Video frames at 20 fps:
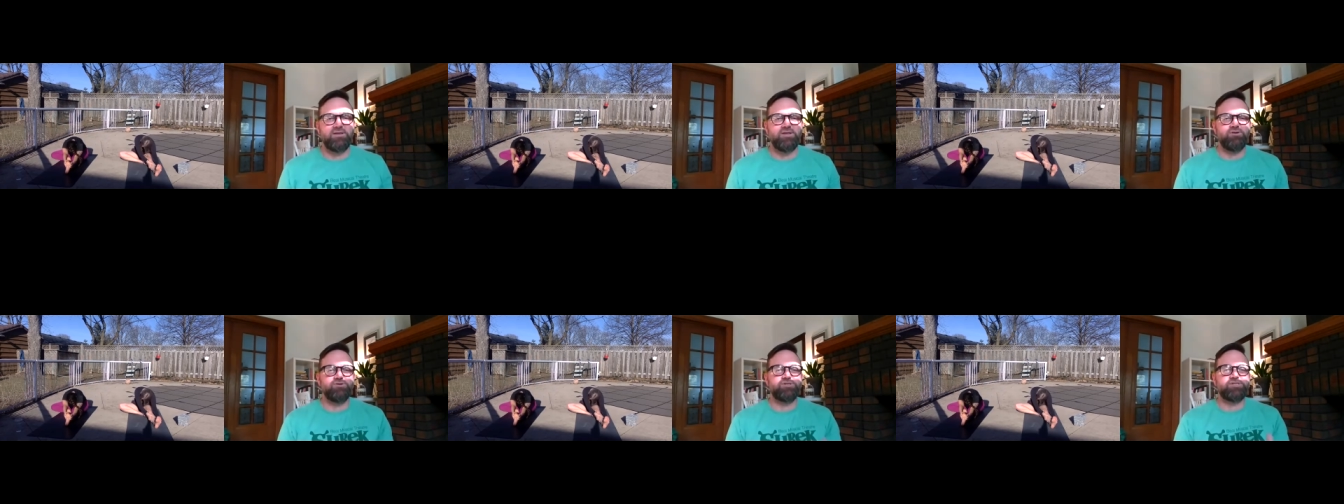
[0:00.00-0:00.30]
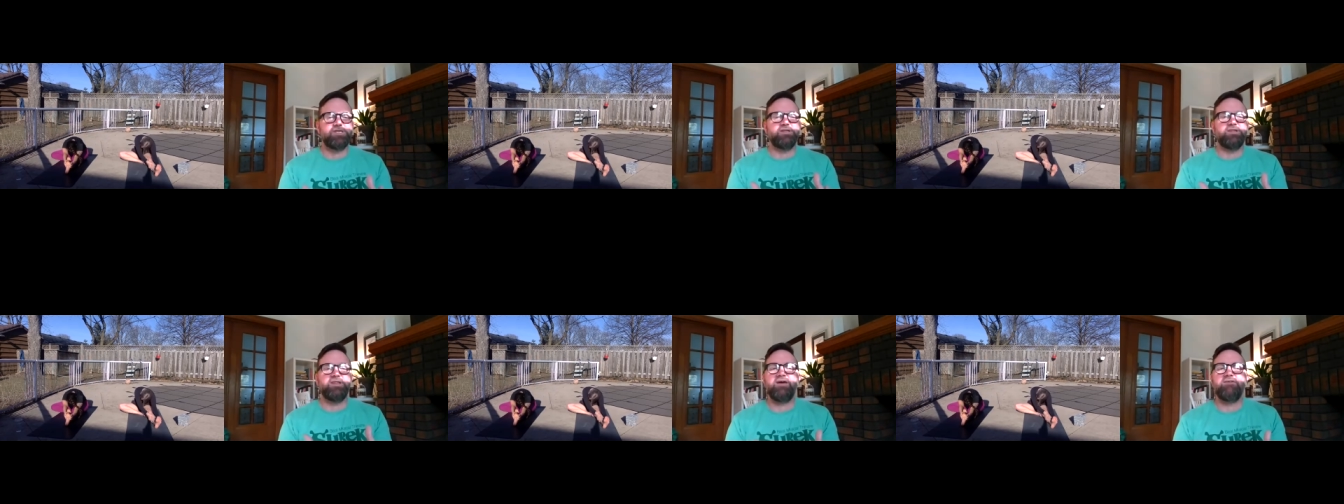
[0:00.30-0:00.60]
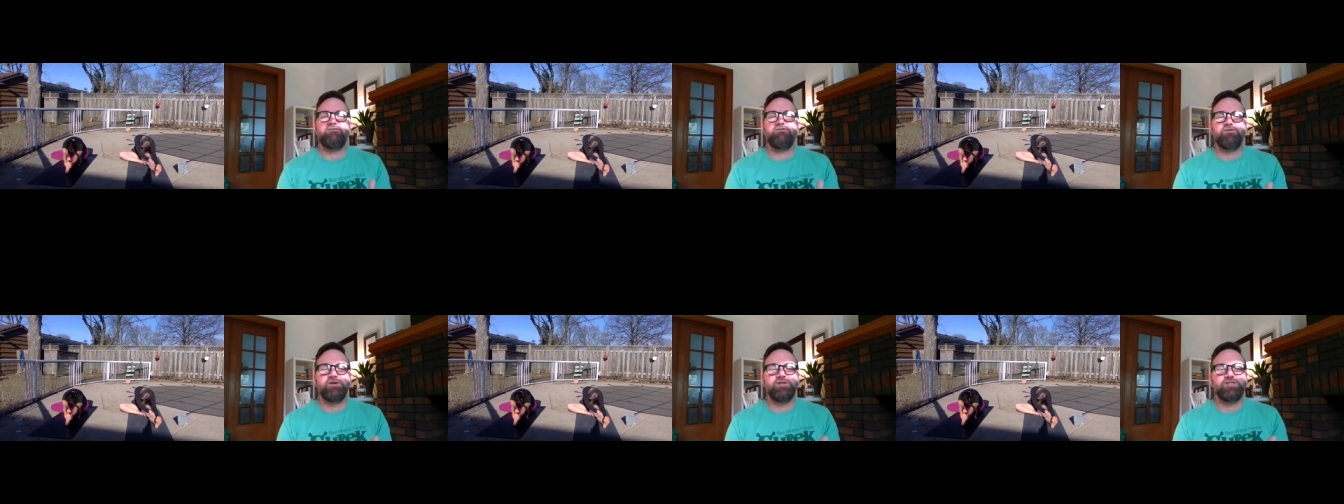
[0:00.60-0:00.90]
Use the
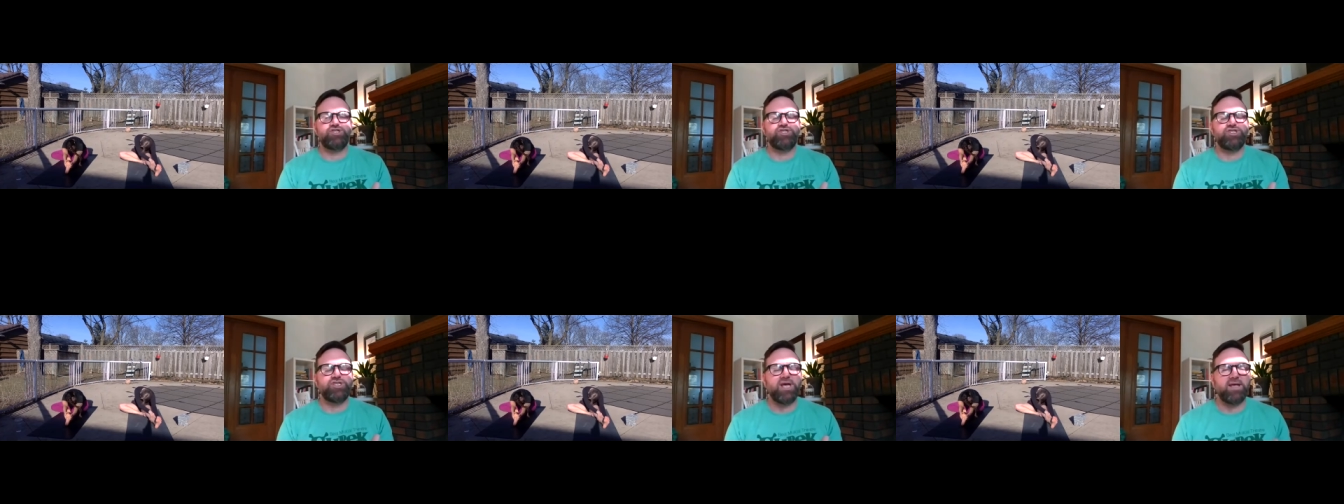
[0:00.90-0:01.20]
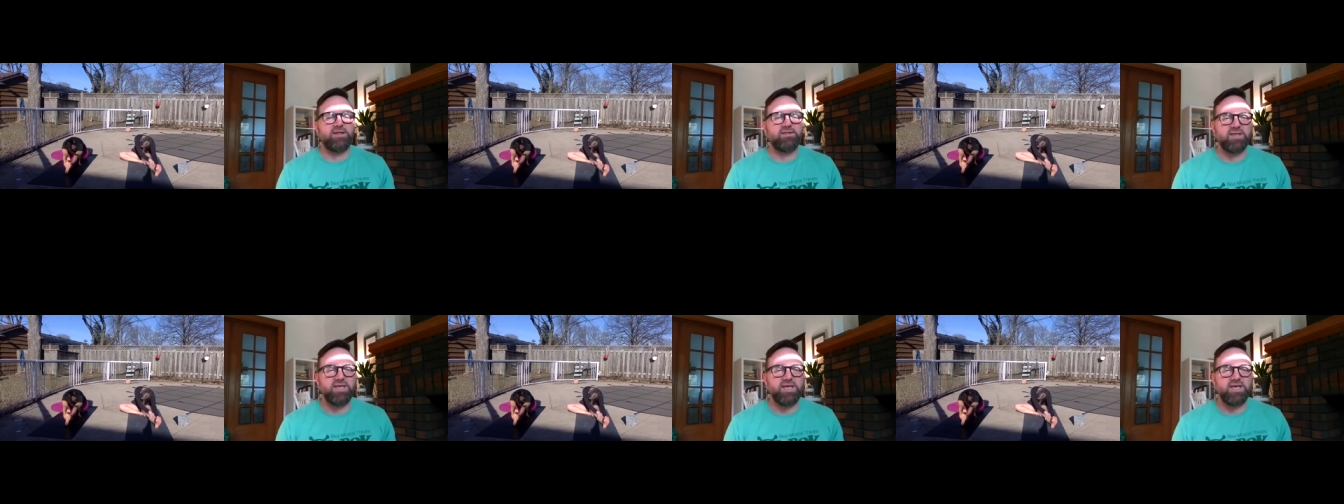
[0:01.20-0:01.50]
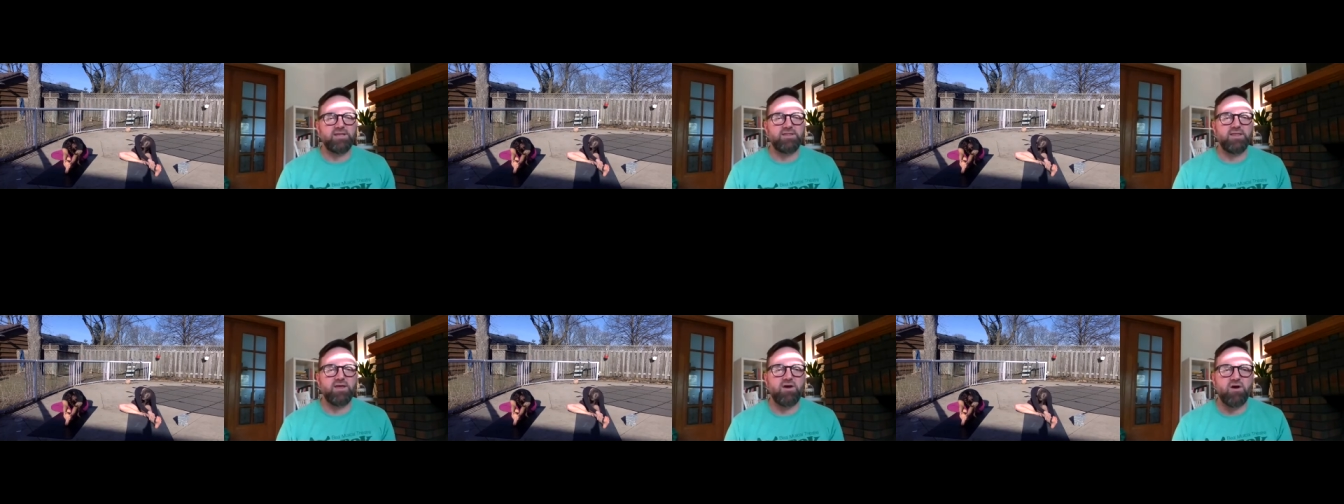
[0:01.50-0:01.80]
leverage
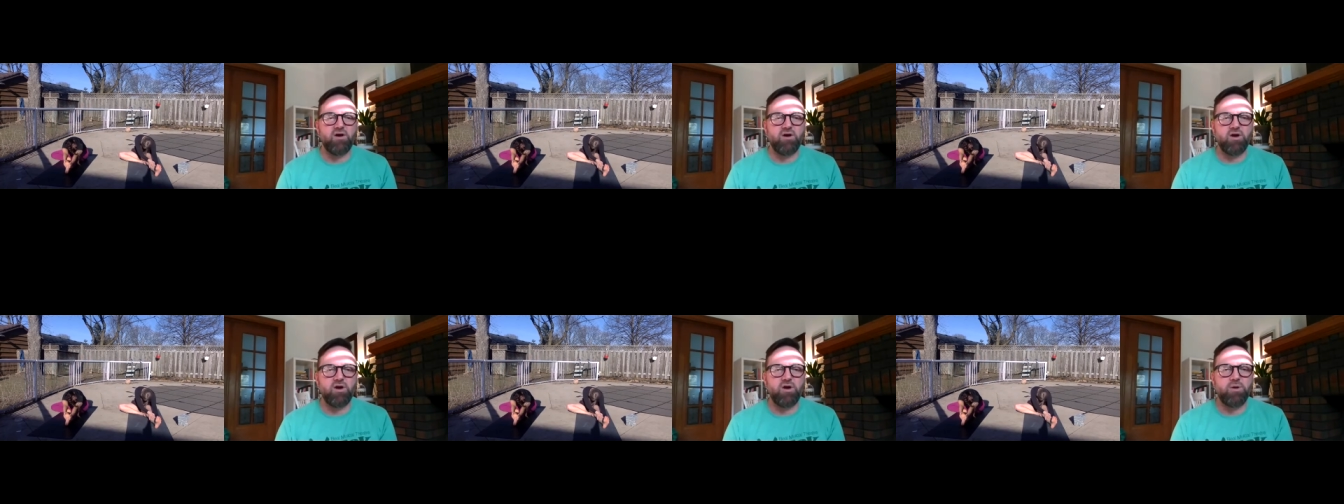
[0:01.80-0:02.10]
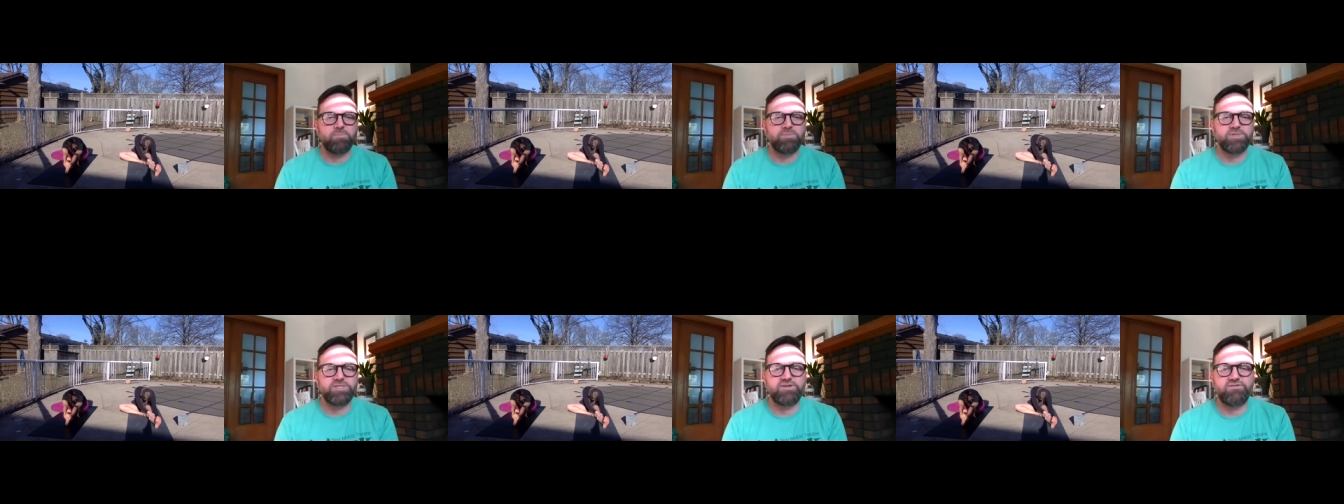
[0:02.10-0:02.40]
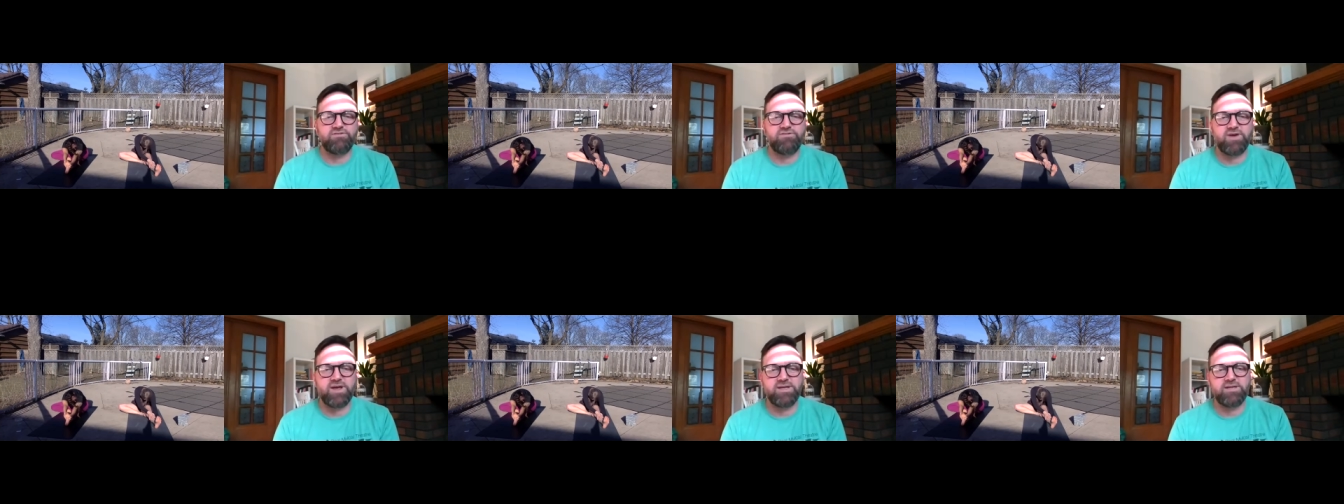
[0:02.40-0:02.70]
gently in the arms
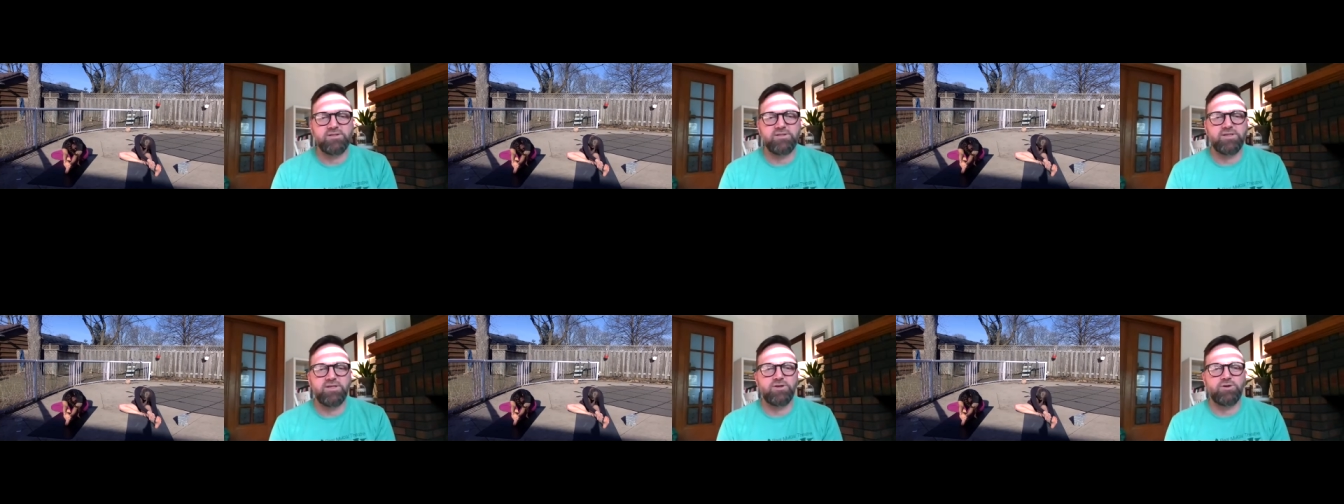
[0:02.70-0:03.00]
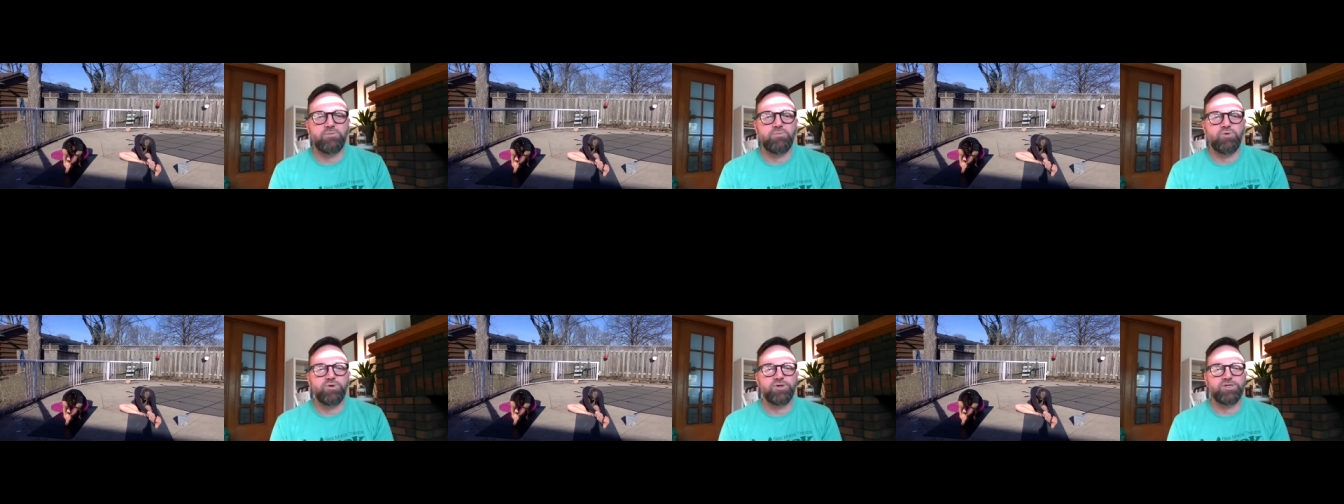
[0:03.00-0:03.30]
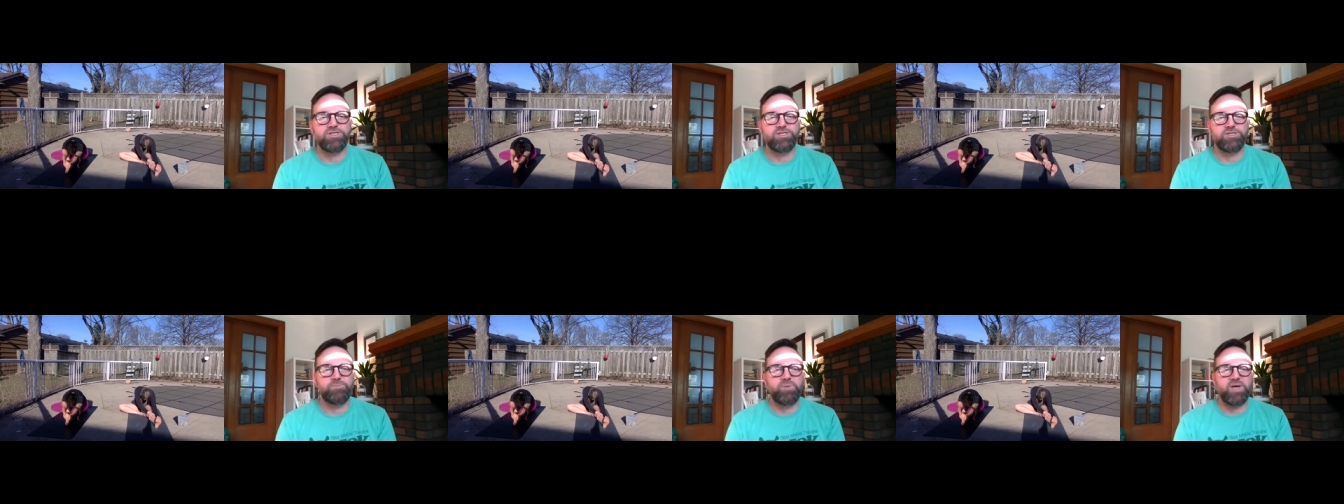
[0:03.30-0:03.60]
to find a little
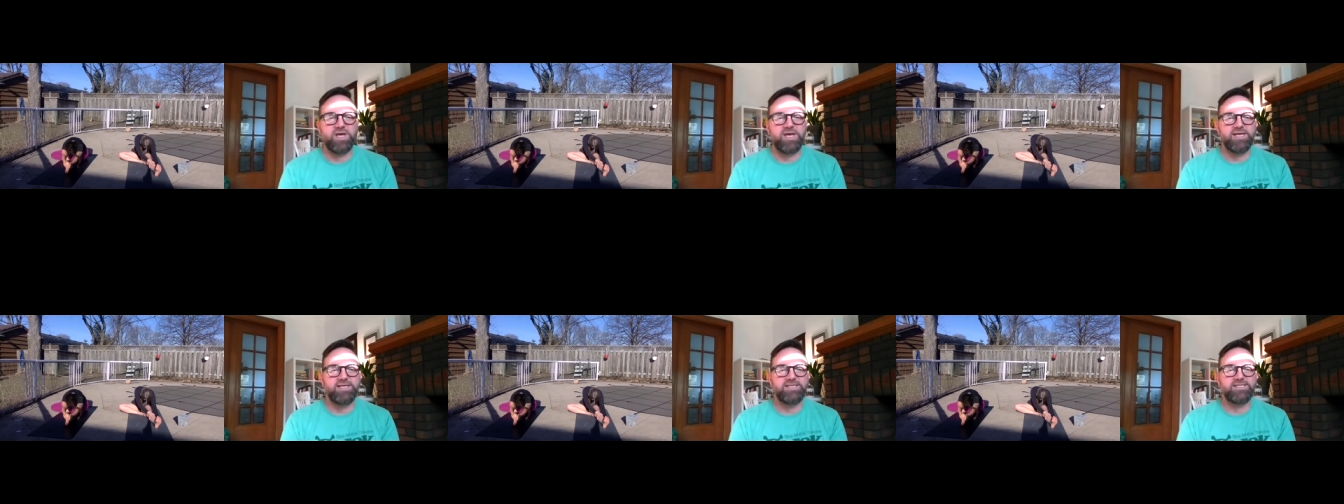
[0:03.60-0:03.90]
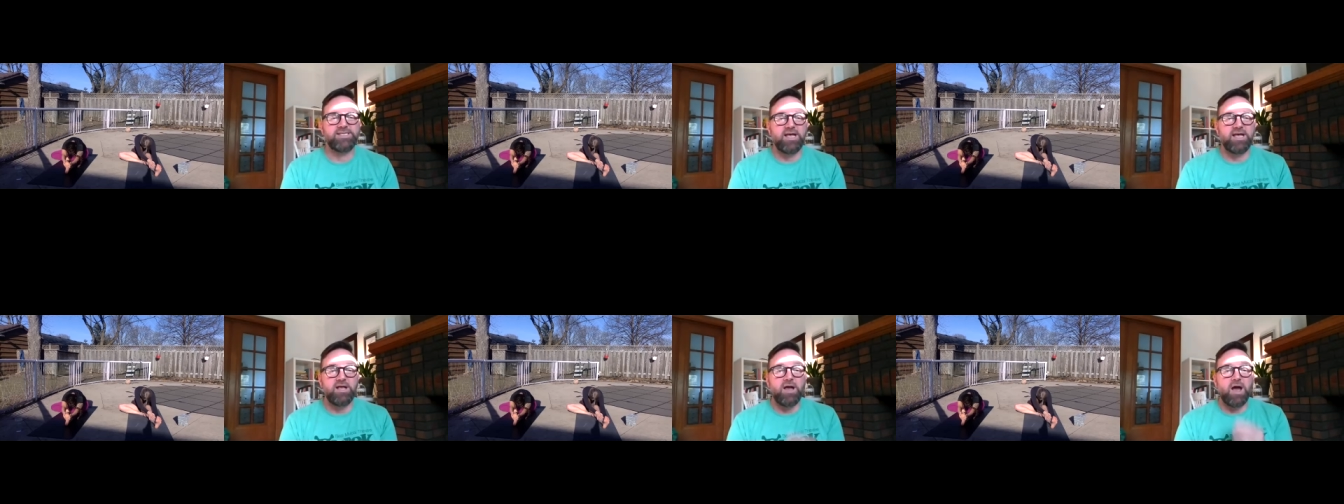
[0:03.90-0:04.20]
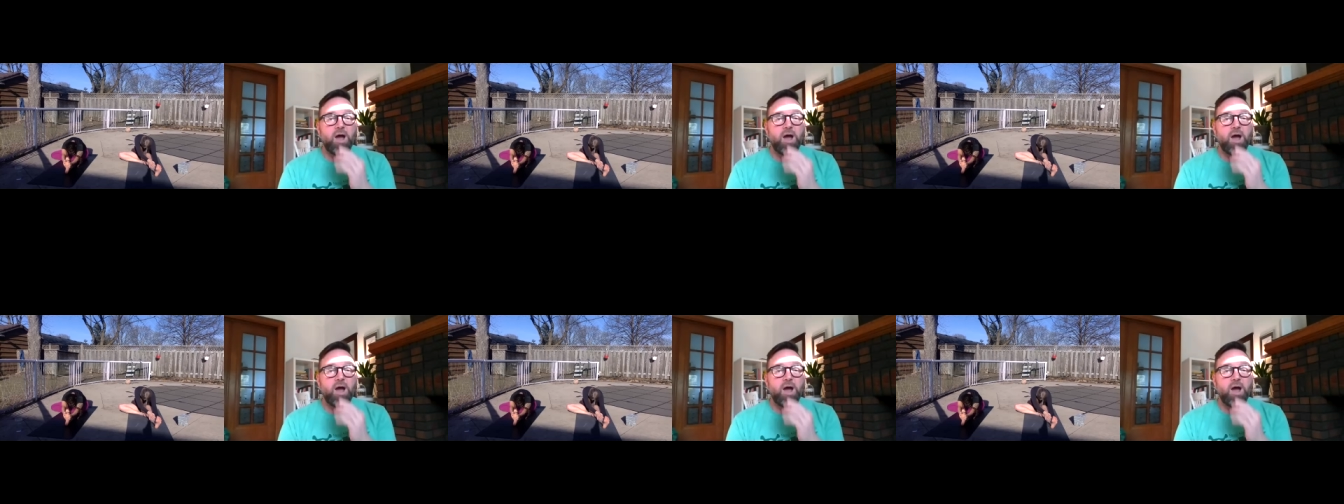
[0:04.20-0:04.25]
more space.